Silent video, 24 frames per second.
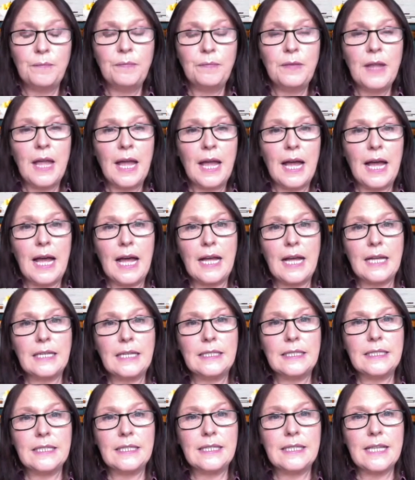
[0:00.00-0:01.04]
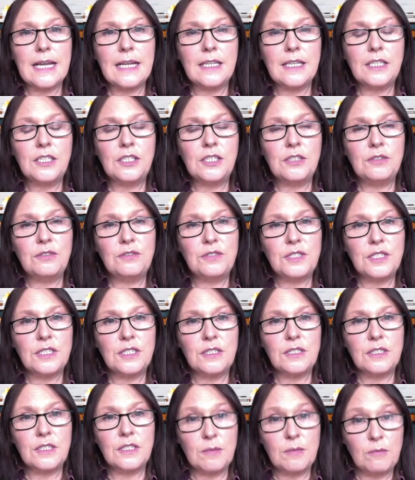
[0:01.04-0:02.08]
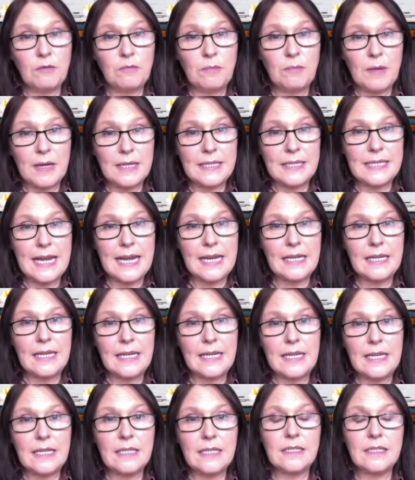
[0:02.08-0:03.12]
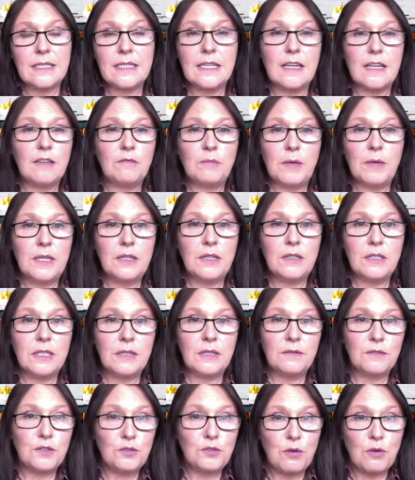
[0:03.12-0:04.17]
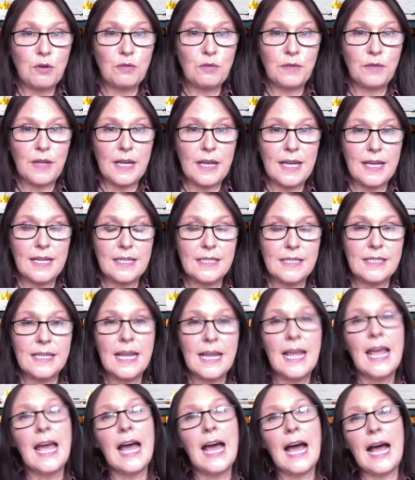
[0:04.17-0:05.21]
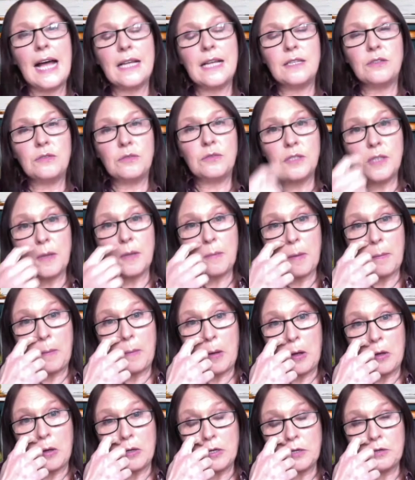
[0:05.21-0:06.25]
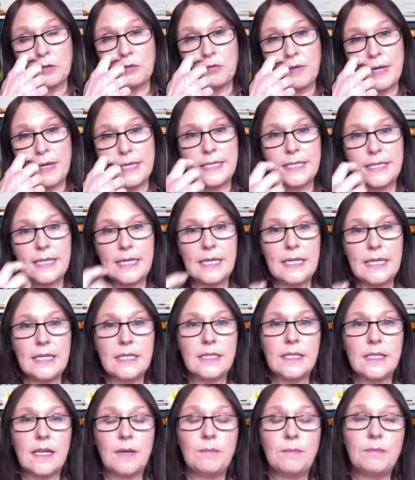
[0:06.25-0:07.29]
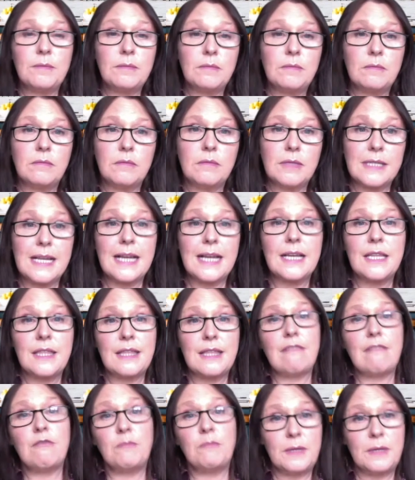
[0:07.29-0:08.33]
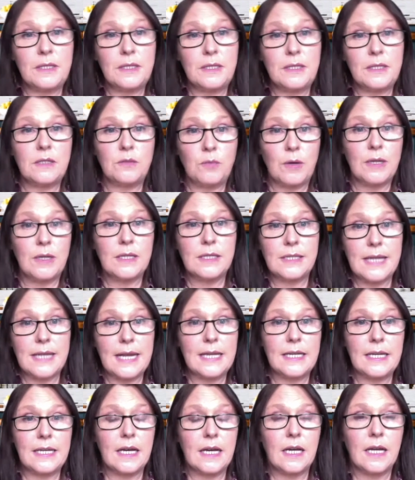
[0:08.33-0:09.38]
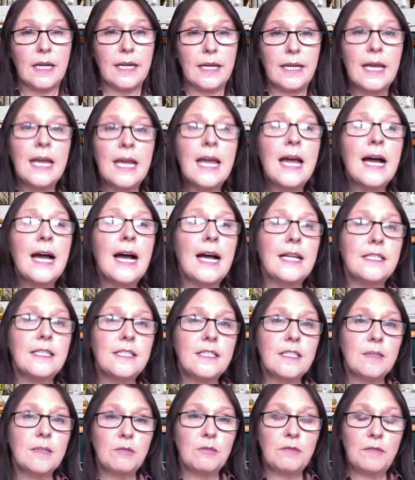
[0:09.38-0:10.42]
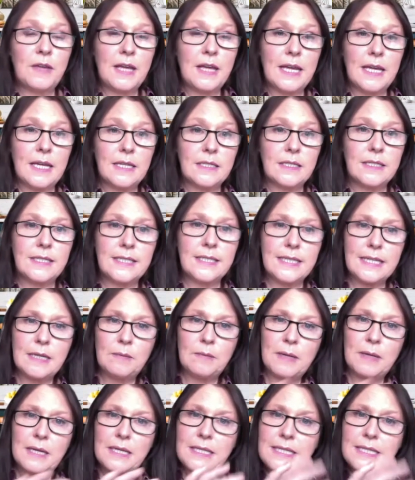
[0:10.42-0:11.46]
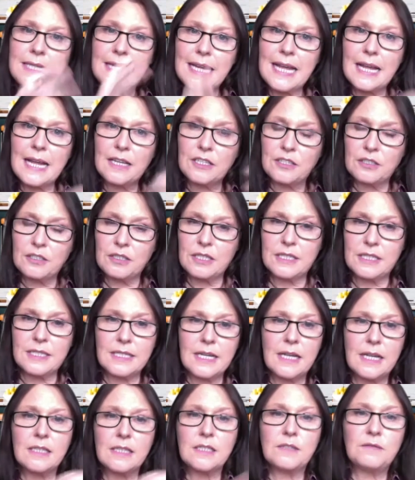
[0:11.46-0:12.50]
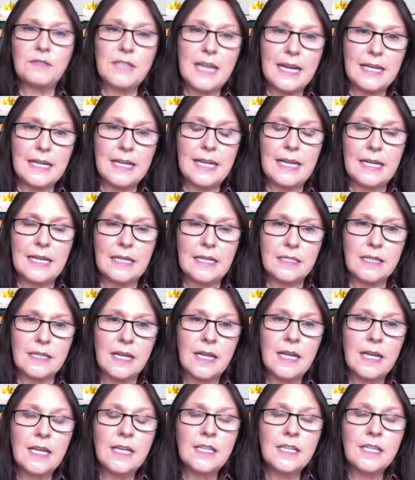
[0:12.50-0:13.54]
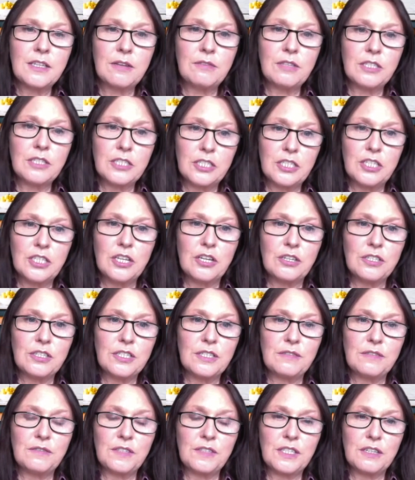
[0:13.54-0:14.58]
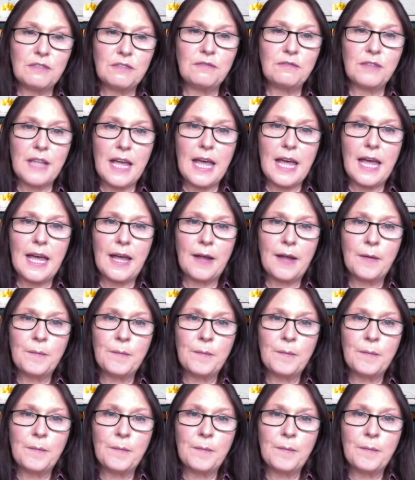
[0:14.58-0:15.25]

Yep. And that uses some of my techniques that I've been using for 12 years, and also my partner Chris, he's psychotherapist as well as ADI, and some of his CBT and other styles of techniques. So there's lots of stuff there.